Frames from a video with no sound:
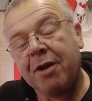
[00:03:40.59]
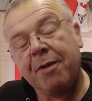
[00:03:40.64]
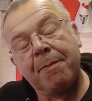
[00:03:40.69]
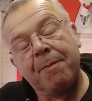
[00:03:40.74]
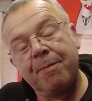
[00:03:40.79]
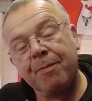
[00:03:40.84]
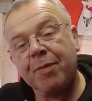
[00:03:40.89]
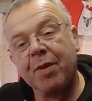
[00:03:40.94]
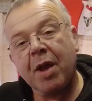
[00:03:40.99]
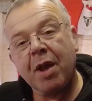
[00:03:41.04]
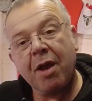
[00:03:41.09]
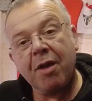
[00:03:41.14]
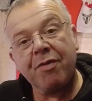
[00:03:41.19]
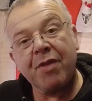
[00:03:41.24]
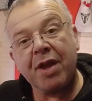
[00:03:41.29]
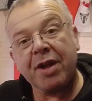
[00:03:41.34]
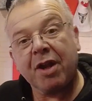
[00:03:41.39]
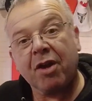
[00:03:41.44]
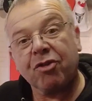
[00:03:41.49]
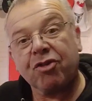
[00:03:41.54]

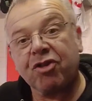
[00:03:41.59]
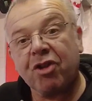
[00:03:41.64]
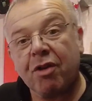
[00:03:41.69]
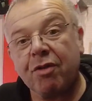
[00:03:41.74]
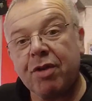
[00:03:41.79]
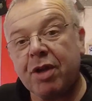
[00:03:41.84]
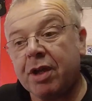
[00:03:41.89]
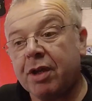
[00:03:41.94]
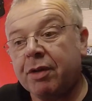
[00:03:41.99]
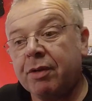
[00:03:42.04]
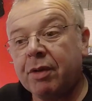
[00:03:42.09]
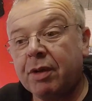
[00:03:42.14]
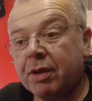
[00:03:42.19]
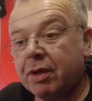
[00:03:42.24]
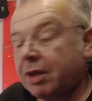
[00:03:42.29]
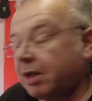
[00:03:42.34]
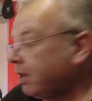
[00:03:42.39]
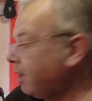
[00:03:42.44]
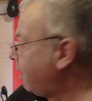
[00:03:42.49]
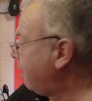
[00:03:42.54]
and then I'll show you
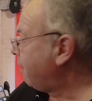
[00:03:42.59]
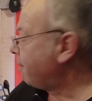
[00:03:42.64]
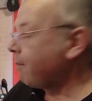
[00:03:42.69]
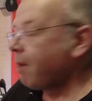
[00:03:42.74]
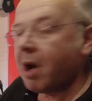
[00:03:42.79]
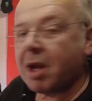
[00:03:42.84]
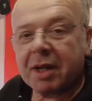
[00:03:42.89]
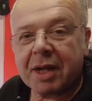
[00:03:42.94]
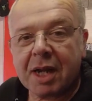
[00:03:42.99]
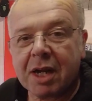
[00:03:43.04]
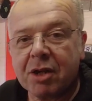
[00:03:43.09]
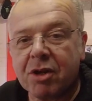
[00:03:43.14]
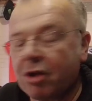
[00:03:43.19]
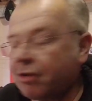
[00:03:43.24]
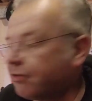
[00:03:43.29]
my little